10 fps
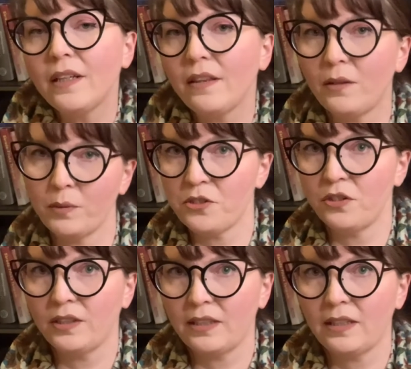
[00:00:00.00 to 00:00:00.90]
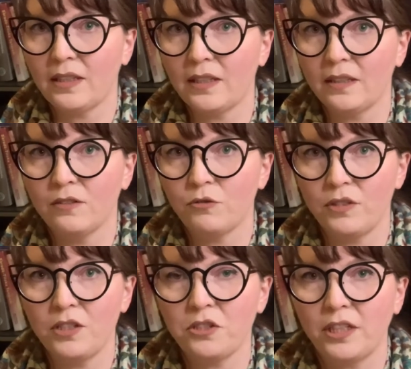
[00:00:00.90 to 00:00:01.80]
the original Nitya
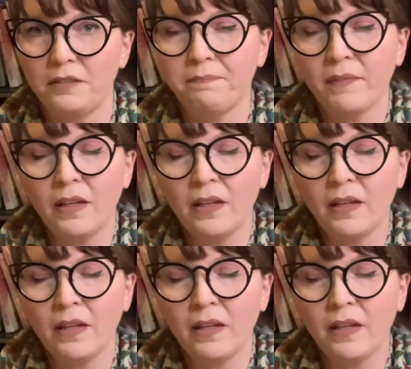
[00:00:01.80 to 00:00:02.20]
tradition,